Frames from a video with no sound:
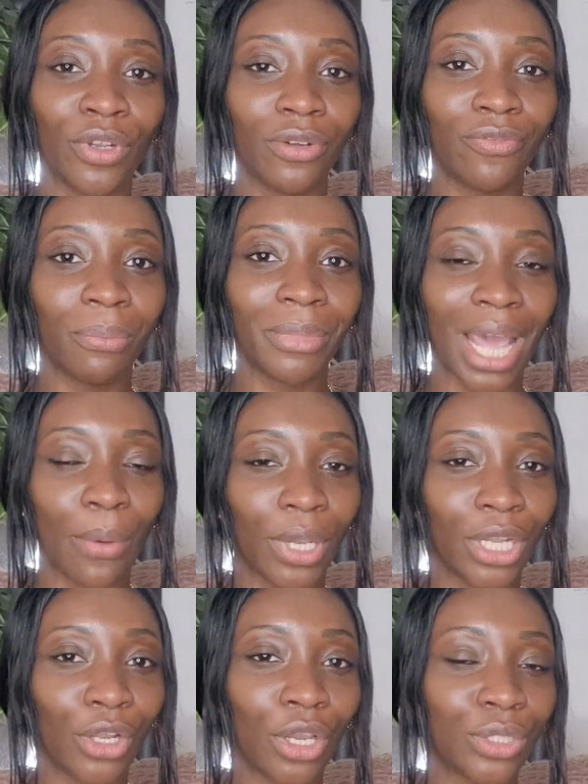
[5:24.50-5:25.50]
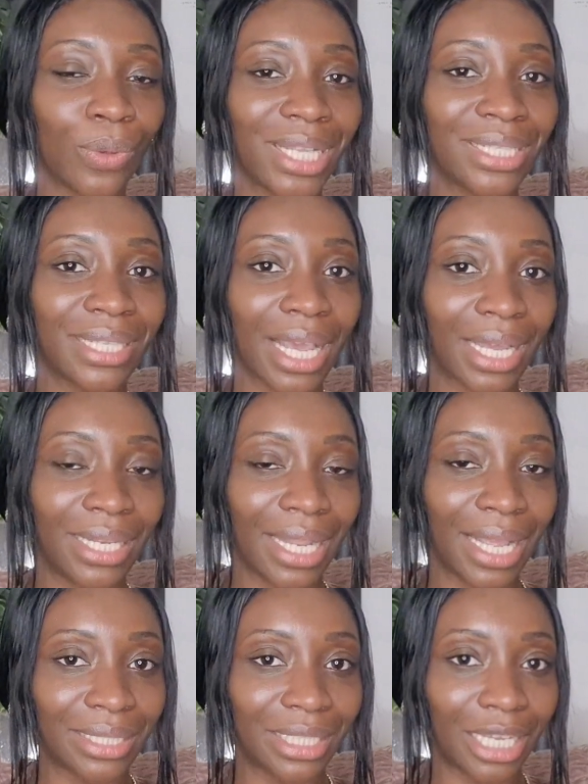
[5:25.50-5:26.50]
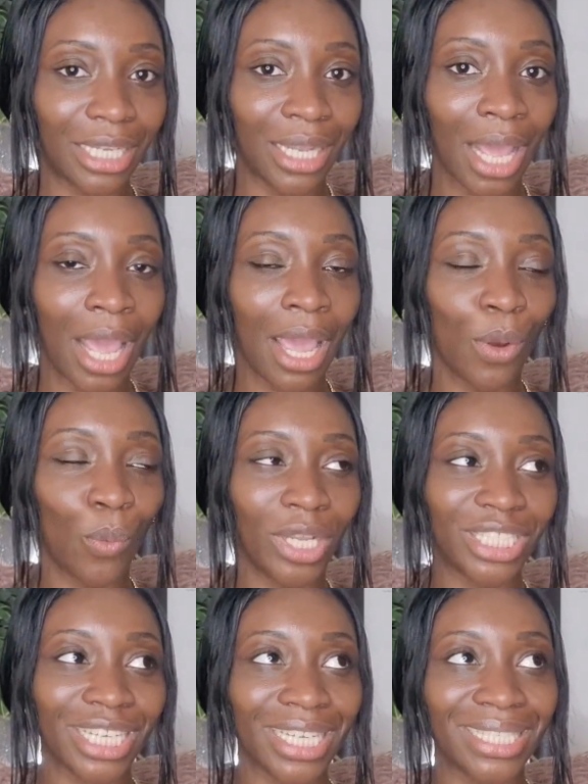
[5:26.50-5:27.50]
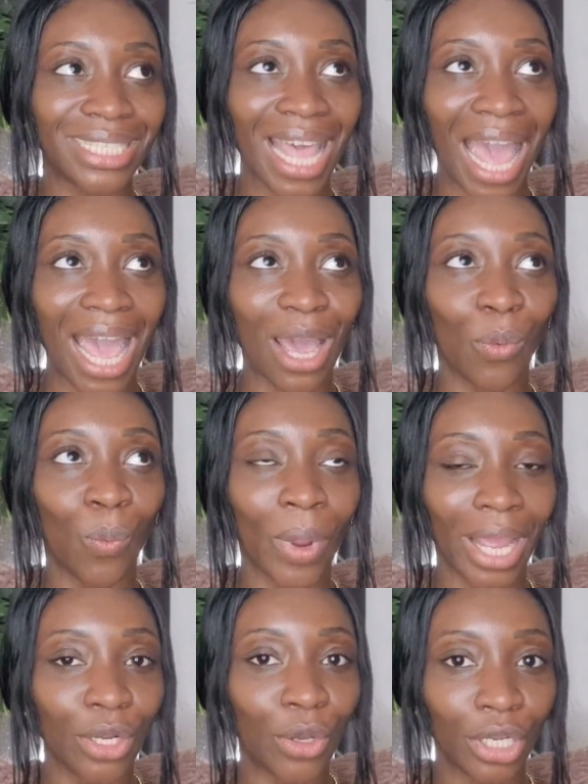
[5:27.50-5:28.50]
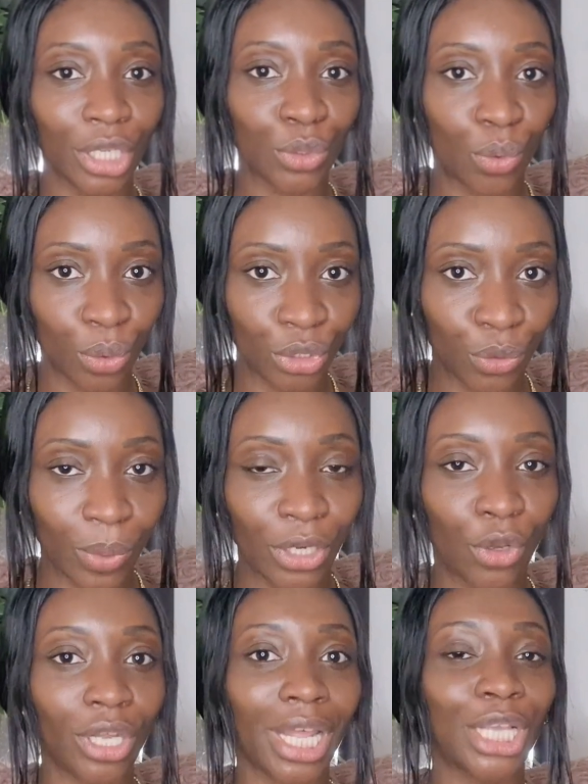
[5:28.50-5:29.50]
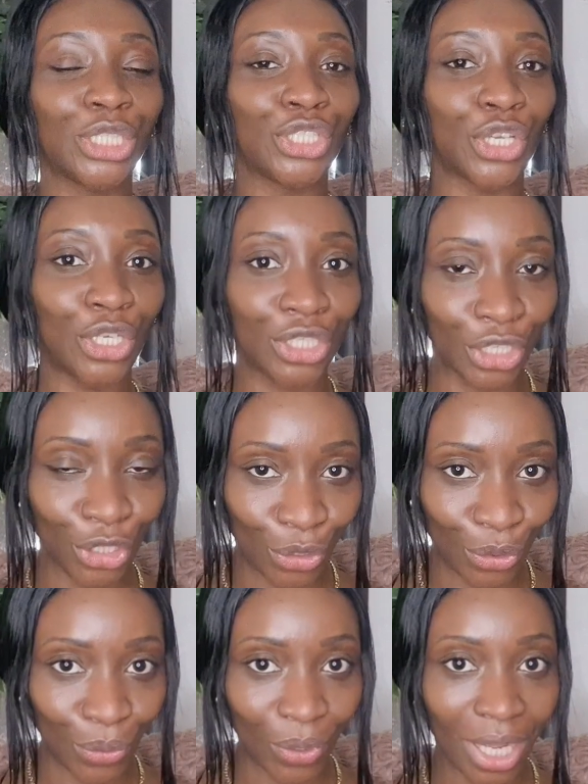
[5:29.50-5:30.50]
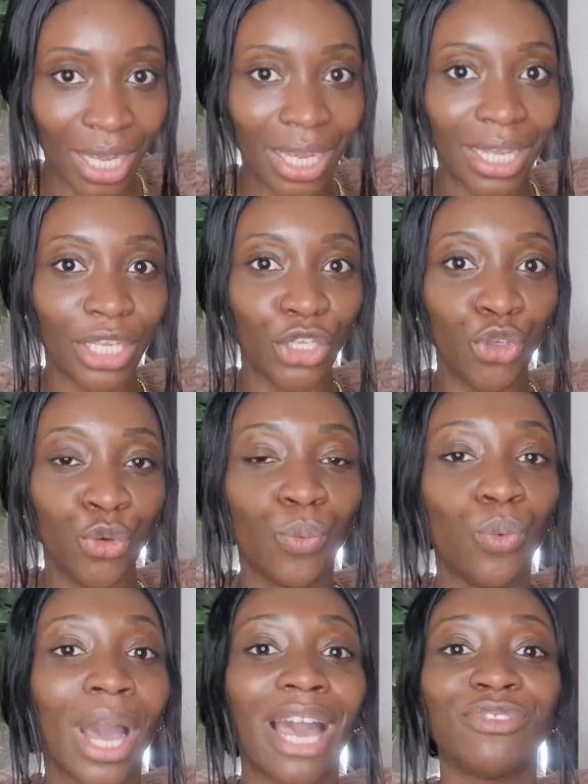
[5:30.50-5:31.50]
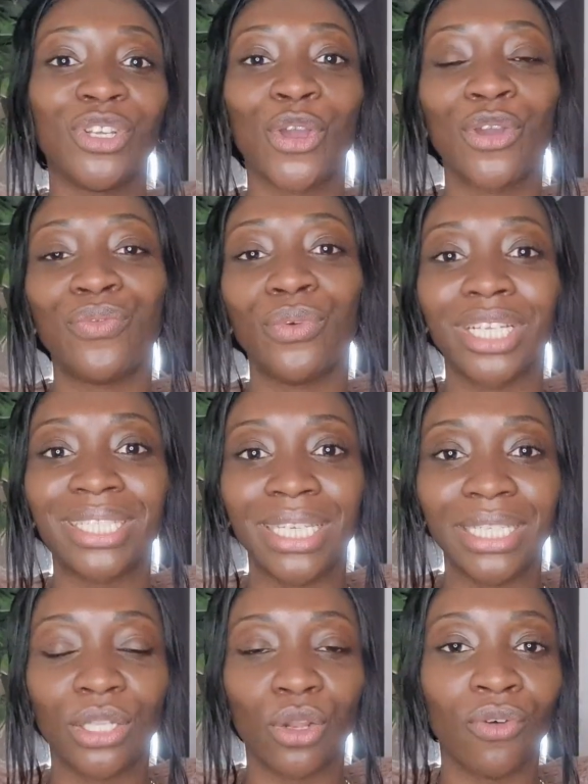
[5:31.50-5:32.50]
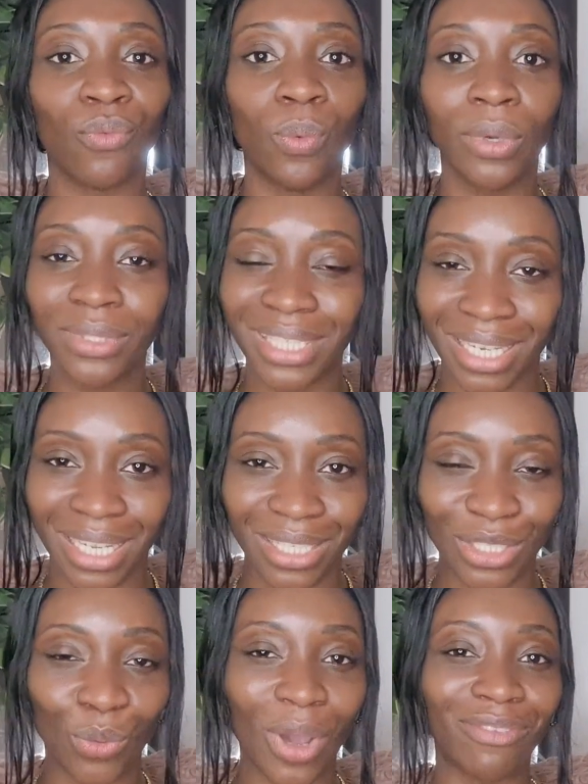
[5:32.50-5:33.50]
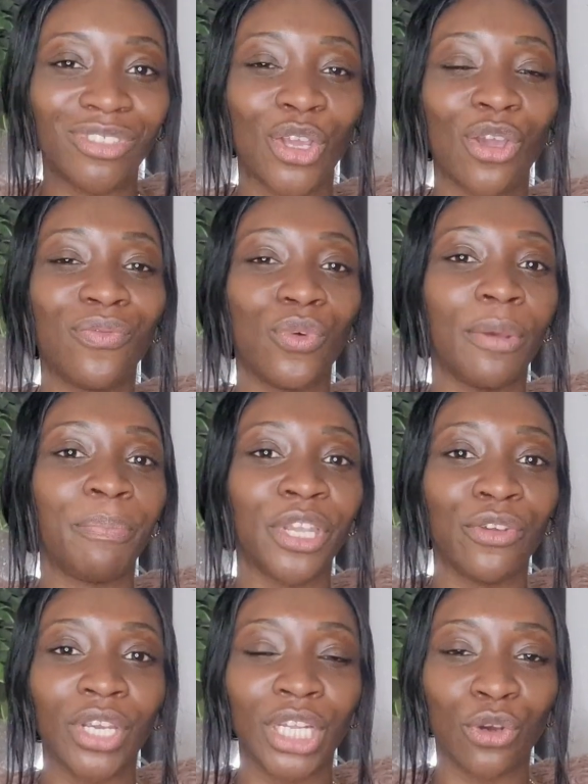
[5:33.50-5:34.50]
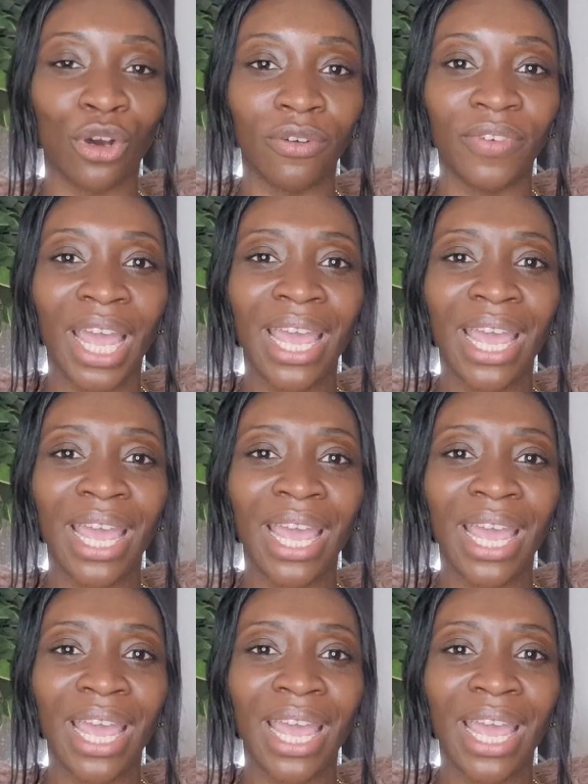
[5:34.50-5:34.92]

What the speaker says: on from that, we're going to go to our second lesson, which is that when God has called you, when God has chosen you, you will have to go through a season of wilderness. You will have to go through a period of